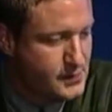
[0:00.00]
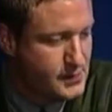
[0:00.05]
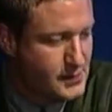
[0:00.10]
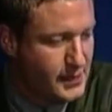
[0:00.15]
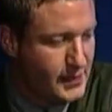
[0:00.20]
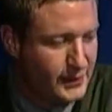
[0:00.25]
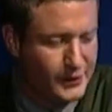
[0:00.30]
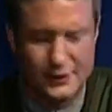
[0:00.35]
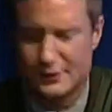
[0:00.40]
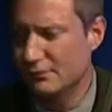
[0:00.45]

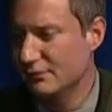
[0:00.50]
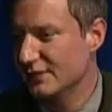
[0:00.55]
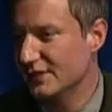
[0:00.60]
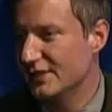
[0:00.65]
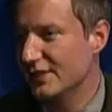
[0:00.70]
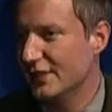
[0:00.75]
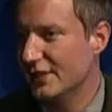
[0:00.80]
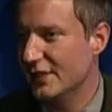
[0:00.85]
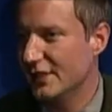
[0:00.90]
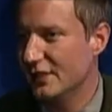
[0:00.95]
And this was
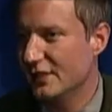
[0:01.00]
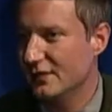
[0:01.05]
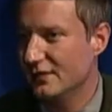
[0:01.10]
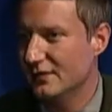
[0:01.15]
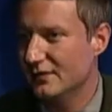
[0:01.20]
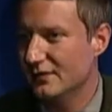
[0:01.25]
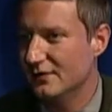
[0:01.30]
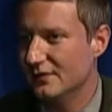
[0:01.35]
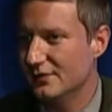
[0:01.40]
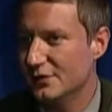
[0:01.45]
the
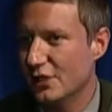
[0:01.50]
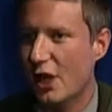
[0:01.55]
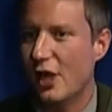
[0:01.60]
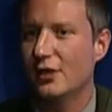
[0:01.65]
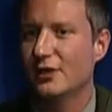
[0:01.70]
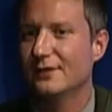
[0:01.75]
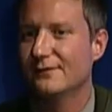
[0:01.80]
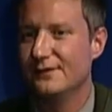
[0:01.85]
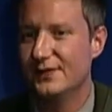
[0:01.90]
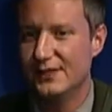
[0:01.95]

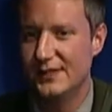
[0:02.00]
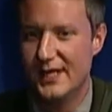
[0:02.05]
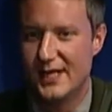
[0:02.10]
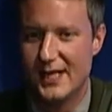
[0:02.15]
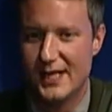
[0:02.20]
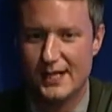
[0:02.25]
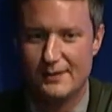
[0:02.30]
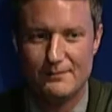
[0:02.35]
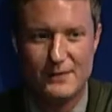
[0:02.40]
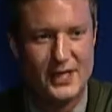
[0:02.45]
talk of the
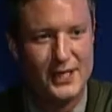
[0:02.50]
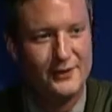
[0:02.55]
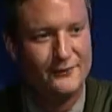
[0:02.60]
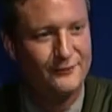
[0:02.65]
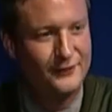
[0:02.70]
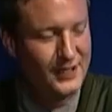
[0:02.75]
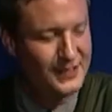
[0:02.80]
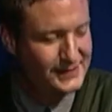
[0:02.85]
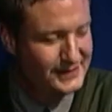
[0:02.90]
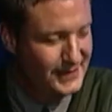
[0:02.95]
day
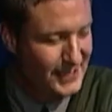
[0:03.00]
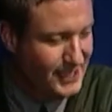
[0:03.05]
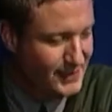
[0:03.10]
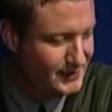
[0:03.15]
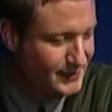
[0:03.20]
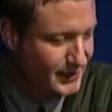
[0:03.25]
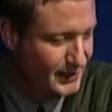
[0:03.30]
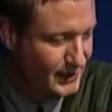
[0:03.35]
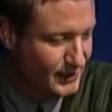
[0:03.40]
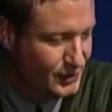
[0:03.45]
Manifest
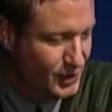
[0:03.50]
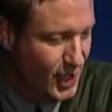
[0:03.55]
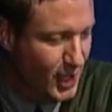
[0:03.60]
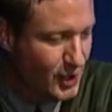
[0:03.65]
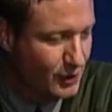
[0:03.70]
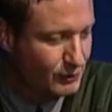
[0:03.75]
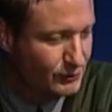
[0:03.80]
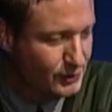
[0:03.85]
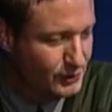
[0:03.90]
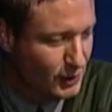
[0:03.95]
Destiny.
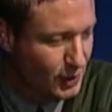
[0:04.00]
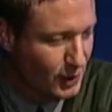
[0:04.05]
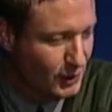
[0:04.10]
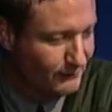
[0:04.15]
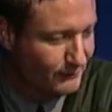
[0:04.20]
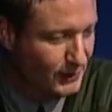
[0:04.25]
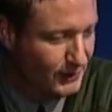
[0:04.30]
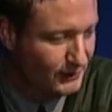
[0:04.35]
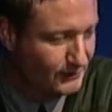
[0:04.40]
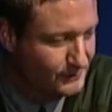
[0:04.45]
John
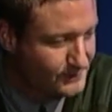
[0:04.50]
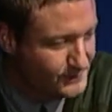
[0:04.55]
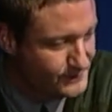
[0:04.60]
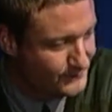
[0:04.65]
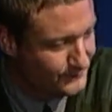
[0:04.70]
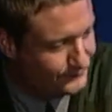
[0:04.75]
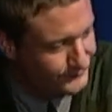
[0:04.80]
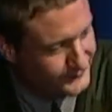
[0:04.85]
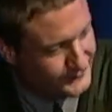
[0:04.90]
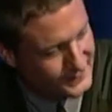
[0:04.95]
O'Sullivan
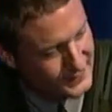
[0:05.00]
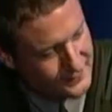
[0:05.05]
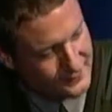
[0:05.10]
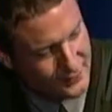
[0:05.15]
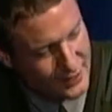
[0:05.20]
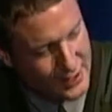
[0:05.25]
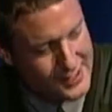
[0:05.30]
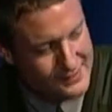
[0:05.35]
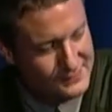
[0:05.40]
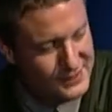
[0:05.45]

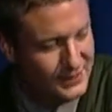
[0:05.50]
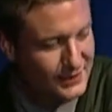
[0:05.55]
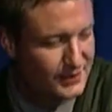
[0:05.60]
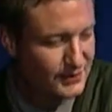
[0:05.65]
claims that